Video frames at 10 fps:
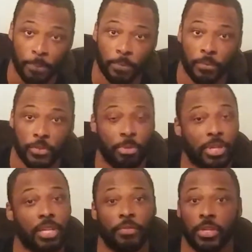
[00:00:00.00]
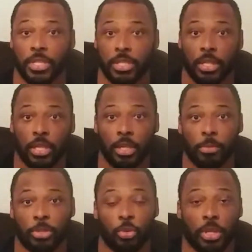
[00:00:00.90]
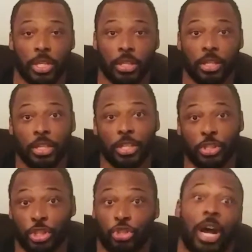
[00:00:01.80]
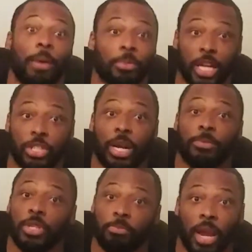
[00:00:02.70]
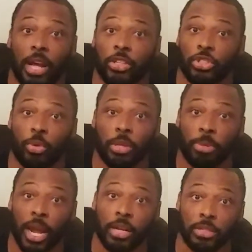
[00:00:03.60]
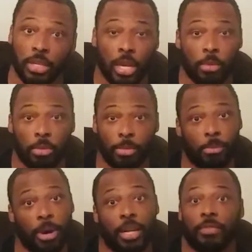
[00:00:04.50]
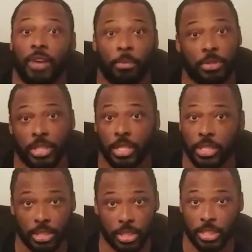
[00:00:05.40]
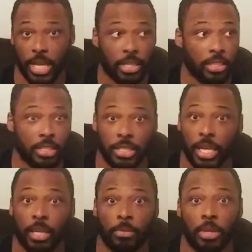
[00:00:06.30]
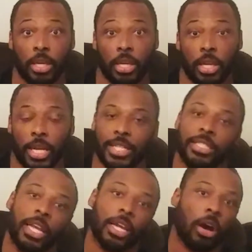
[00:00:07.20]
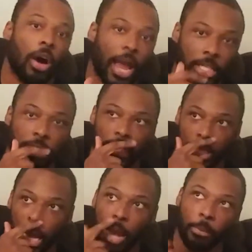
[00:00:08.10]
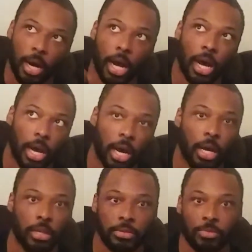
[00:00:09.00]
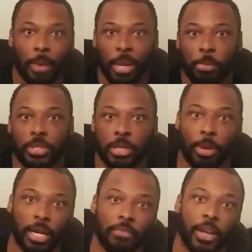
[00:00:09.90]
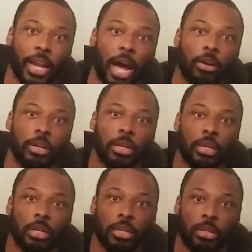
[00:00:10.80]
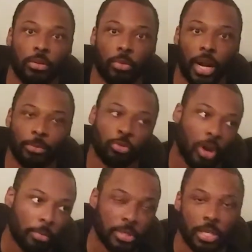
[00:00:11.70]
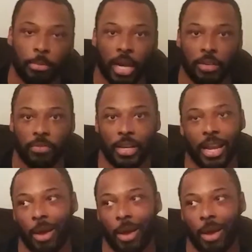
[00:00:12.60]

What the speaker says: There's a big difference between just dropping. I dropped 10 pounds, 20 pounds, but my body fat percentage is exactly the same, and saying, oh, actually, I'm 8% body fat now, right? I'm 12% body fat now.